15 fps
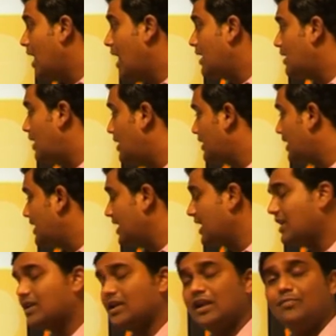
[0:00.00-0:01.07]
And
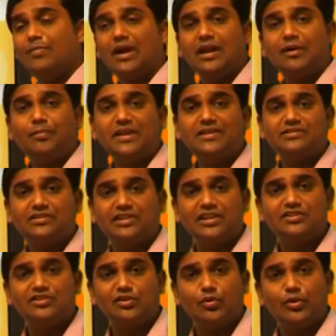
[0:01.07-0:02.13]
Ultratech, current market price
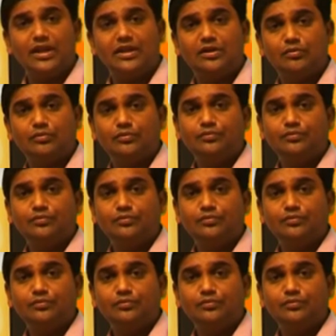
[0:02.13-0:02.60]
3082.